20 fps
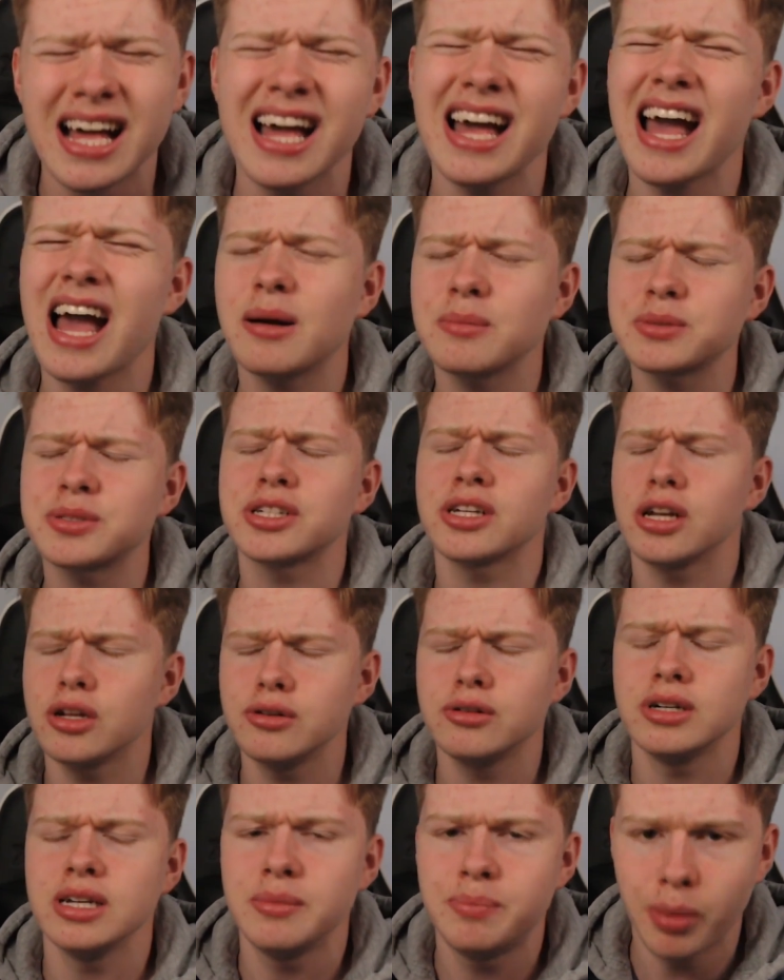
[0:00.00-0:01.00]

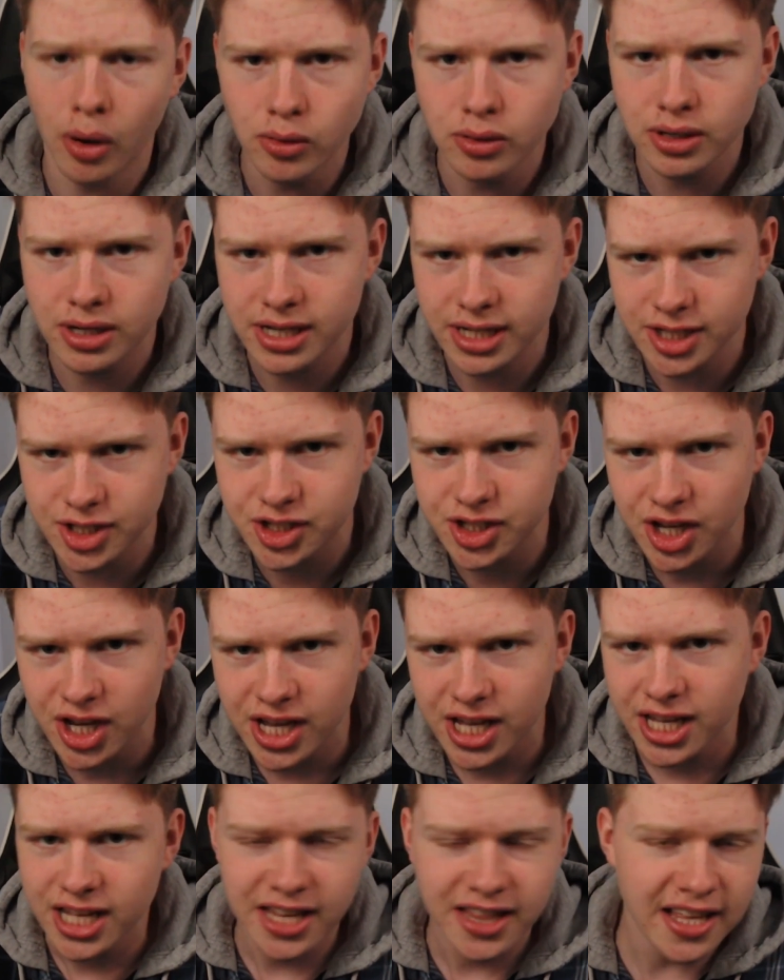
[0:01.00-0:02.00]
Absolutely bonkers.
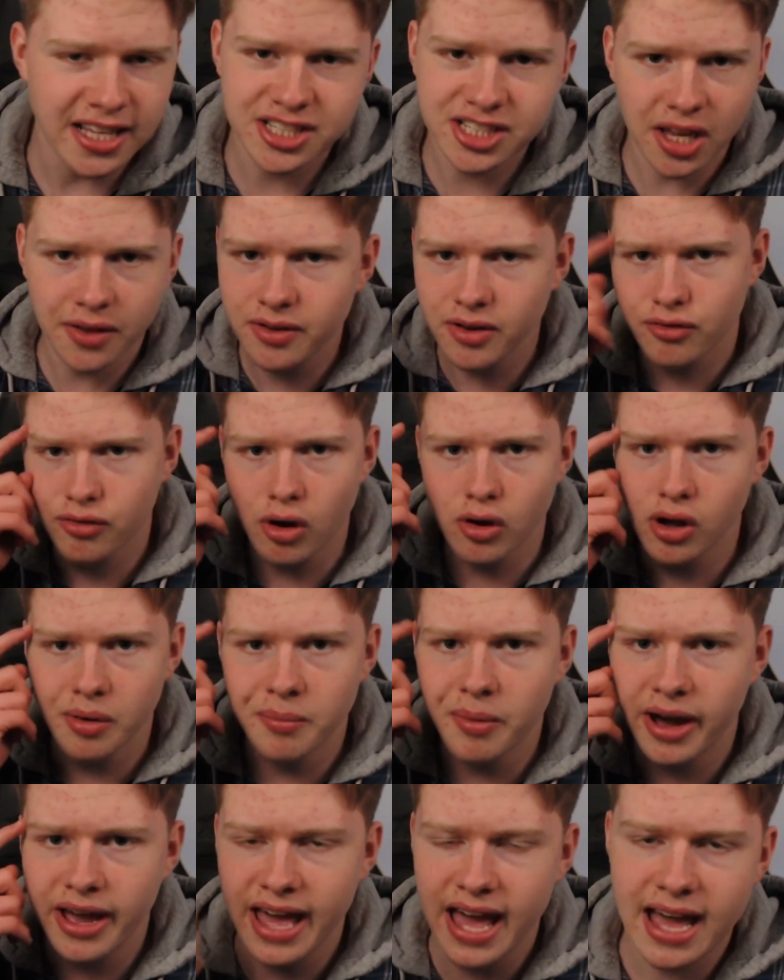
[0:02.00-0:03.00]
There's something wrong in
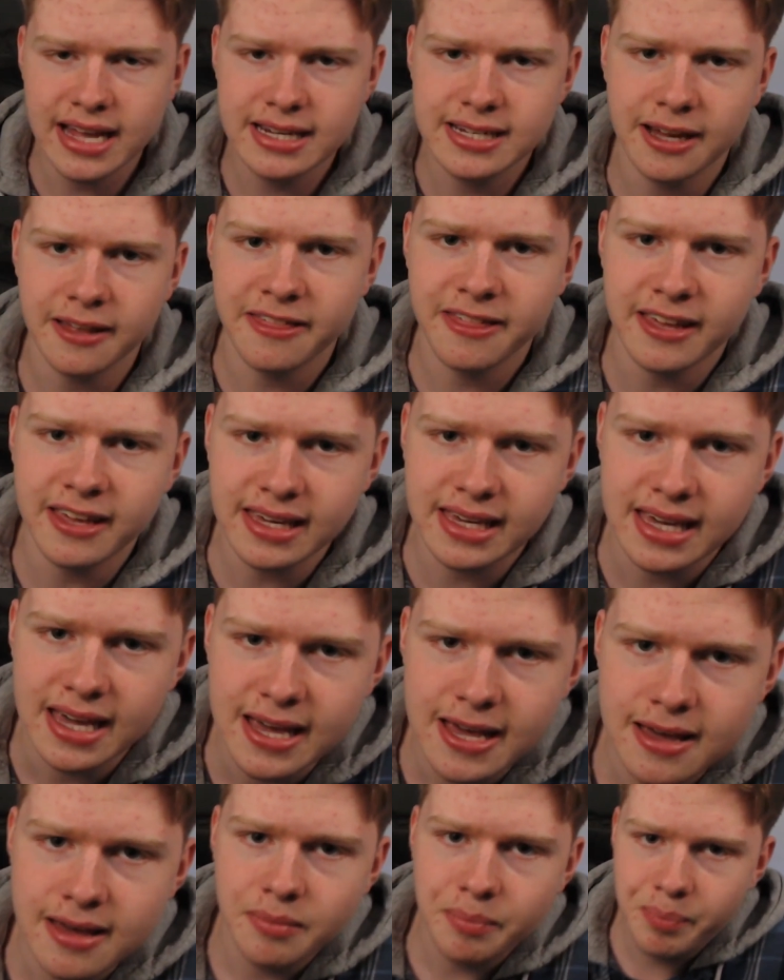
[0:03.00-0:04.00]
my head, I think.
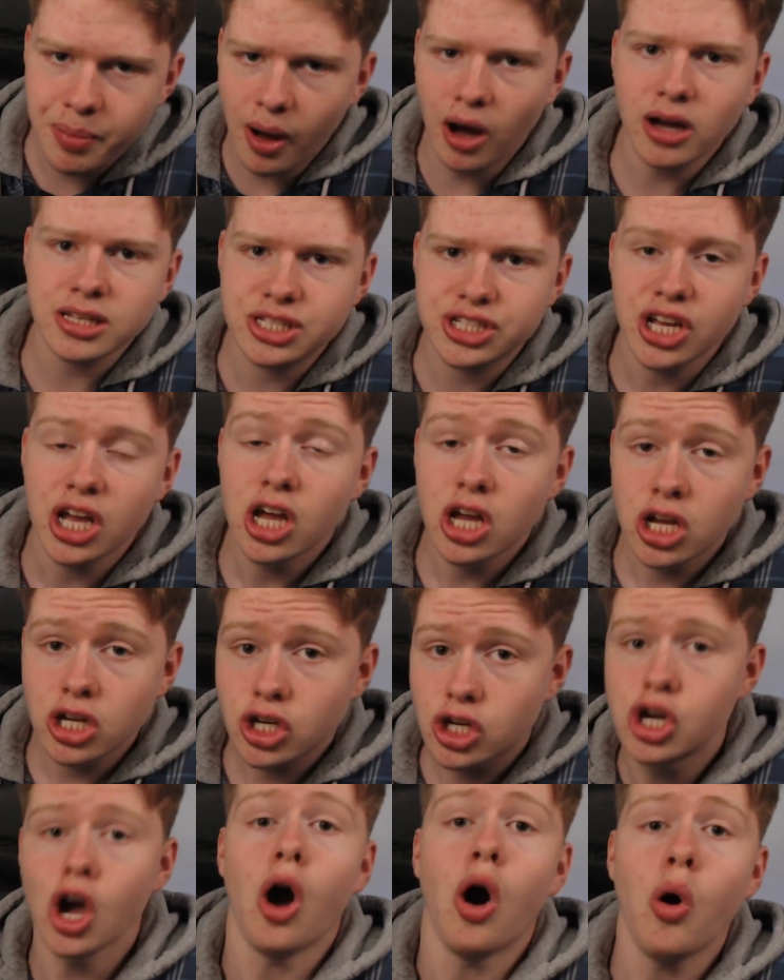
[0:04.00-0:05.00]
But
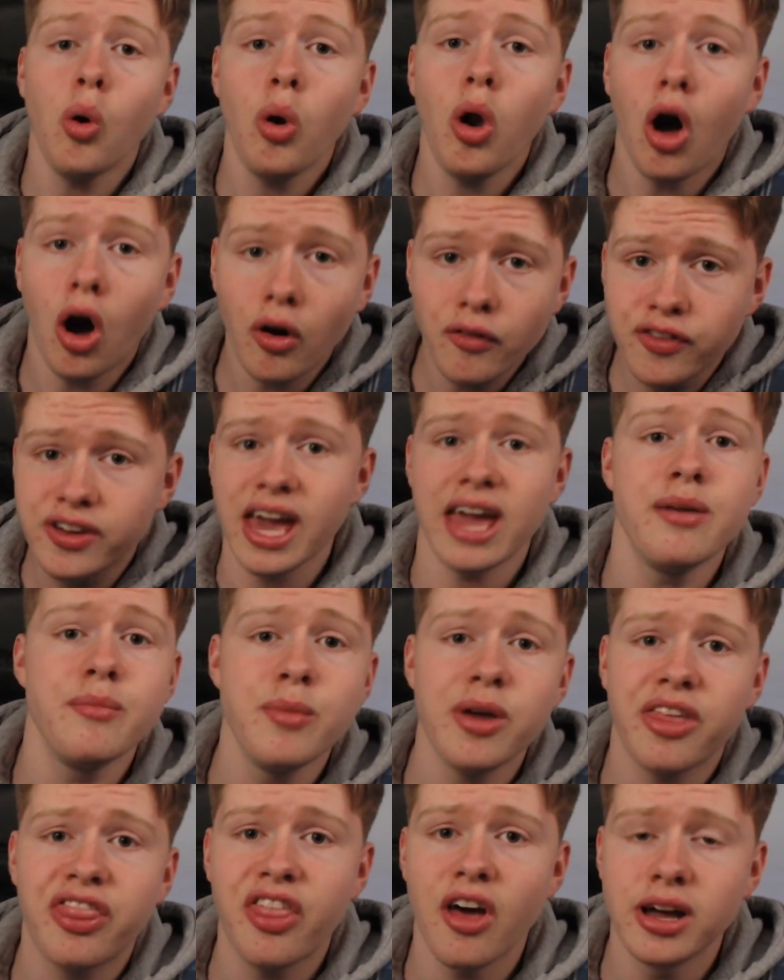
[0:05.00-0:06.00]
goal of game
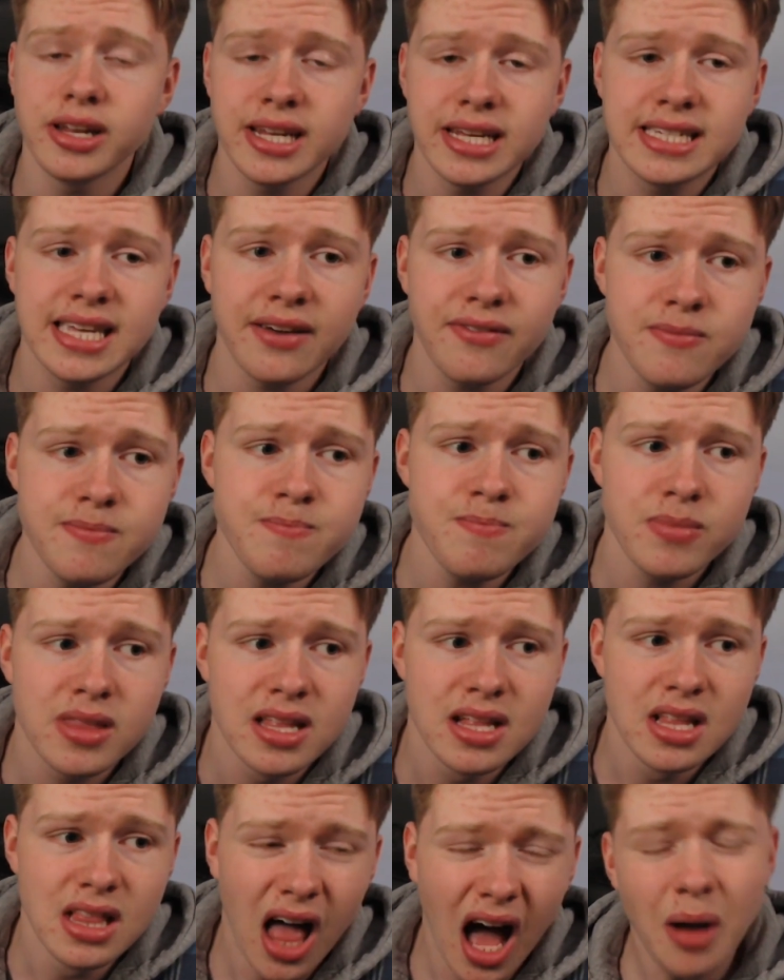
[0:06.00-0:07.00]
week 37,
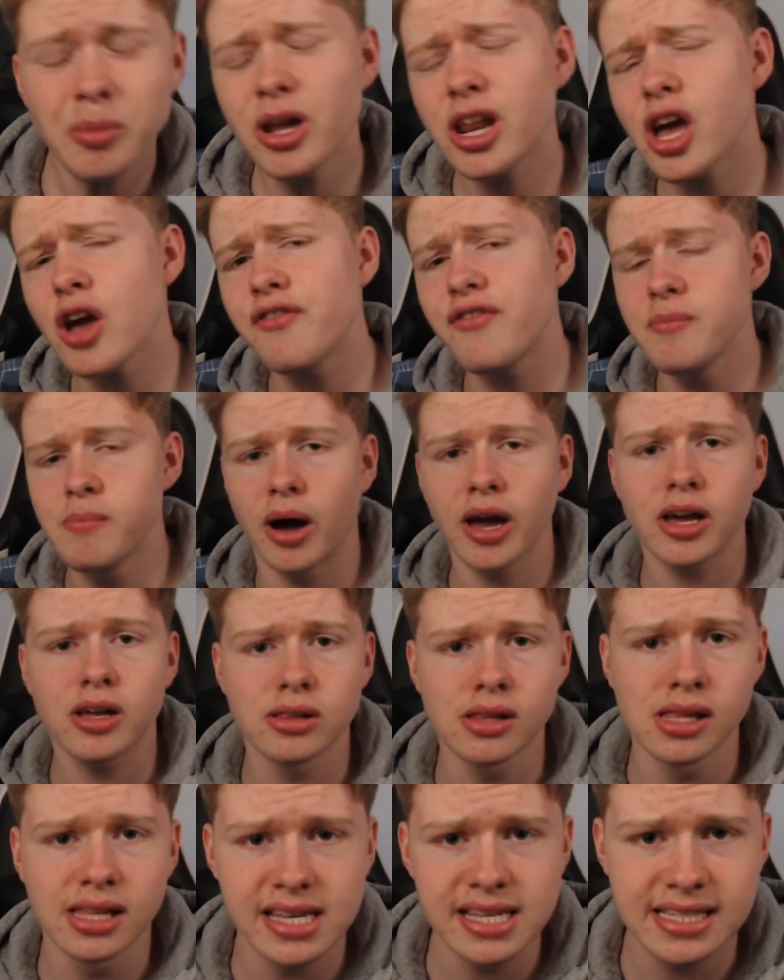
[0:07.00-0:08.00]
I'm going to go for Michael
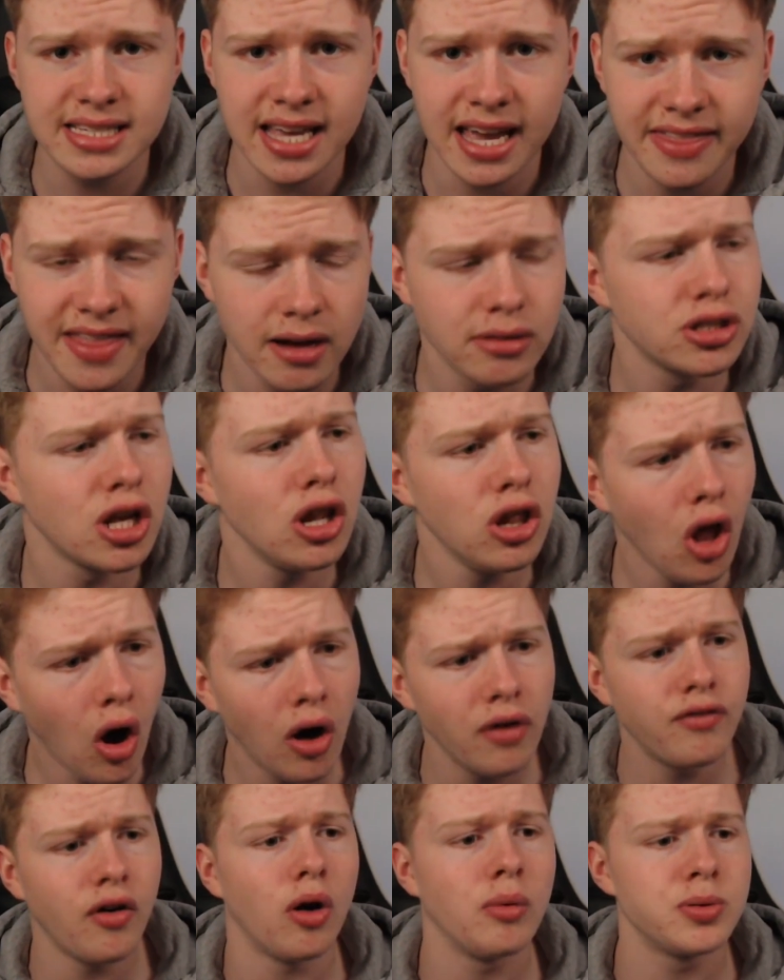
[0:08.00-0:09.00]
Olise. There was a lot
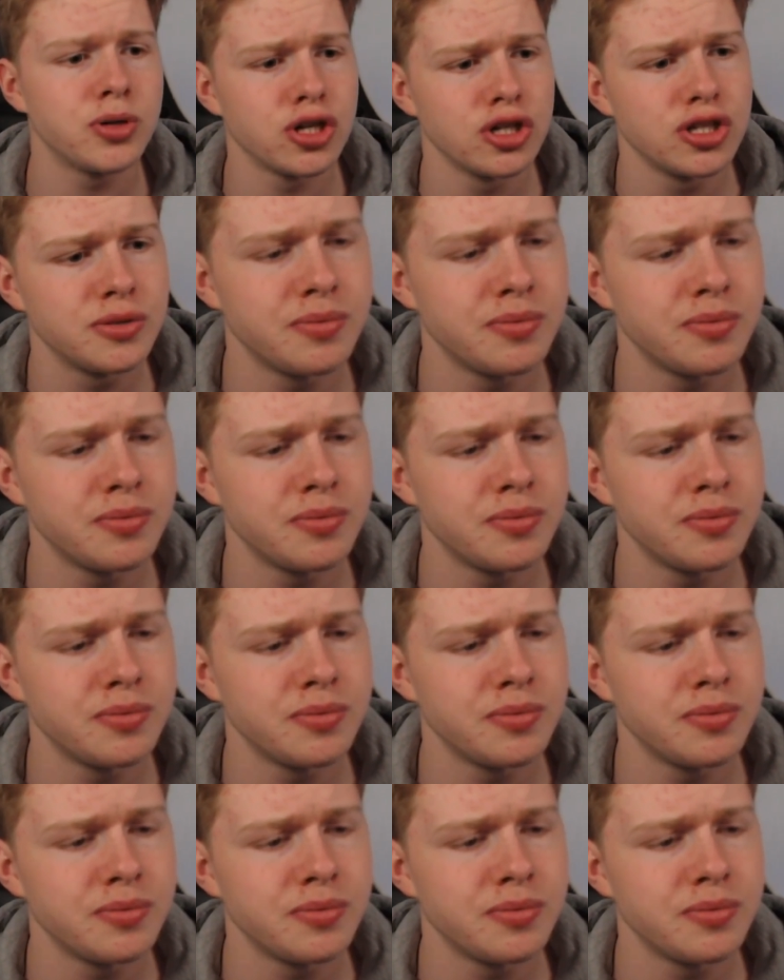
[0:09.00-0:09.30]
of options,